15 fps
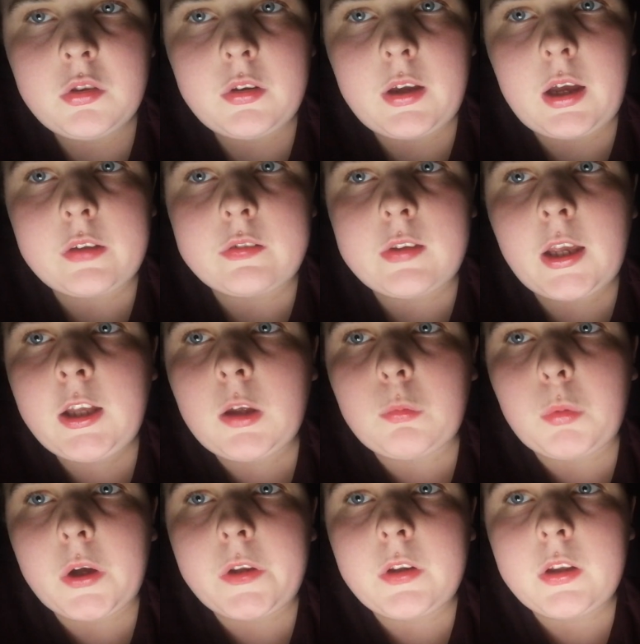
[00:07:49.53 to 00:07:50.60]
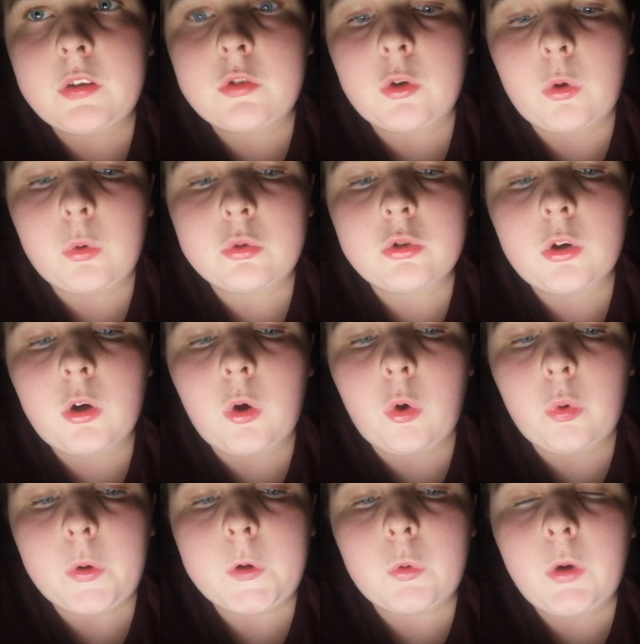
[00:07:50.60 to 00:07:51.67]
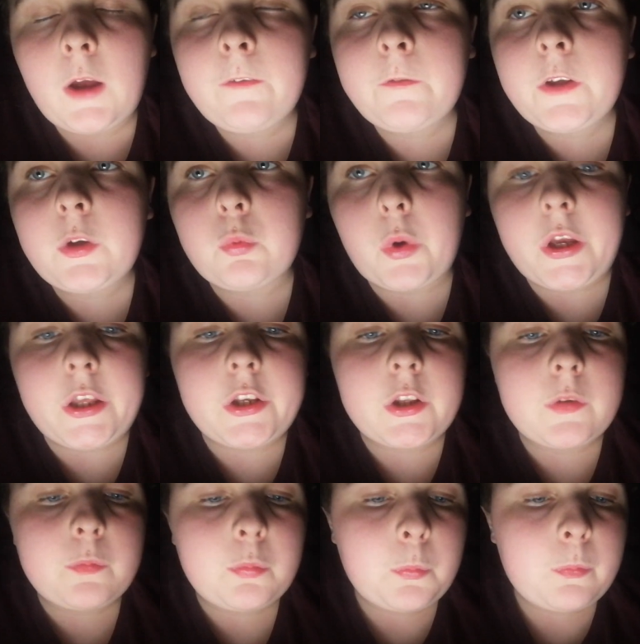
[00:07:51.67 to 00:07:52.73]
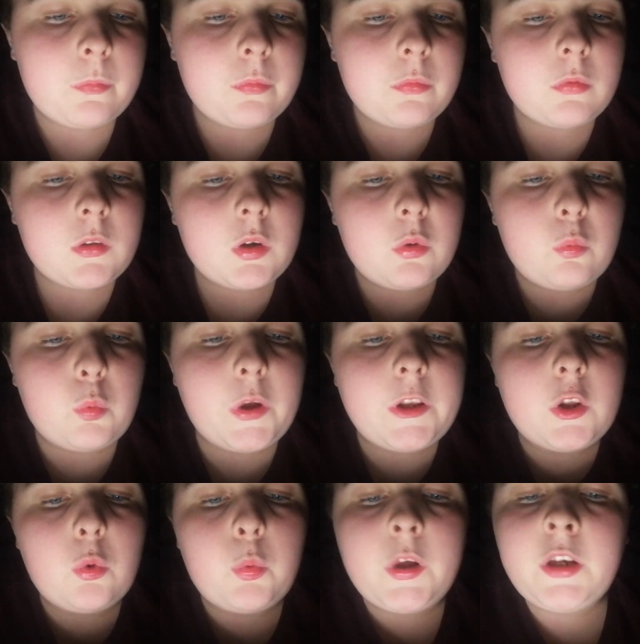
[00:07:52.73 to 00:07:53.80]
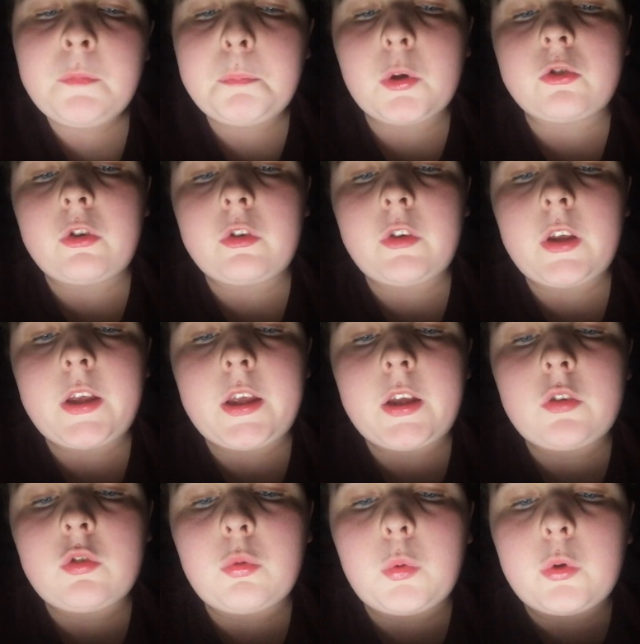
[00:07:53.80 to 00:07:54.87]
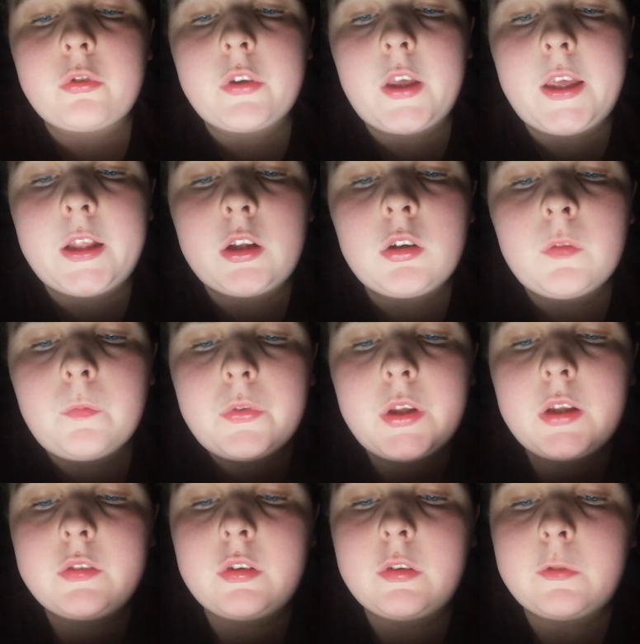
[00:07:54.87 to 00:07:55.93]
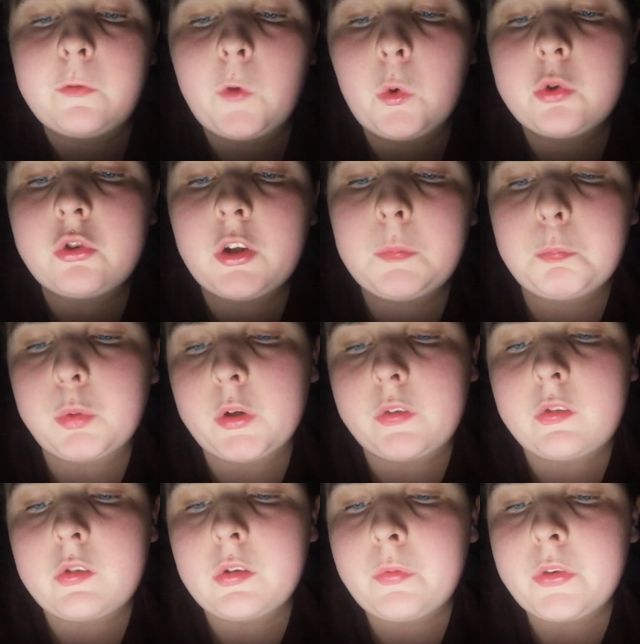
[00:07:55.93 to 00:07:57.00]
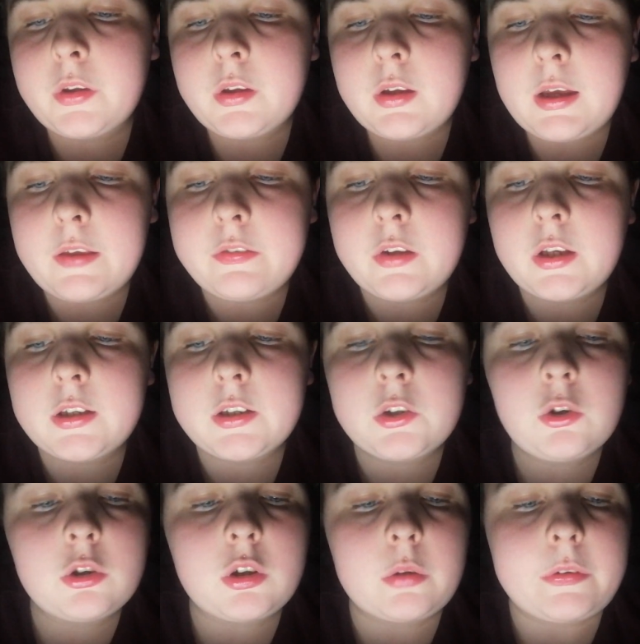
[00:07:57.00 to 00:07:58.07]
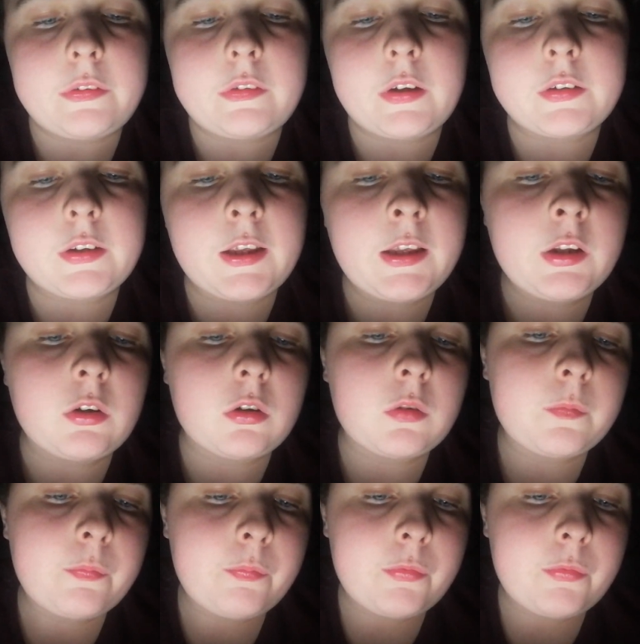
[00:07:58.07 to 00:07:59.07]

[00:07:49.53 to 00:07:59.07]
Our second one is called orographic rain. When the wind pushes air towards a hill, it is forced upwards, as it cannot go inside the hill.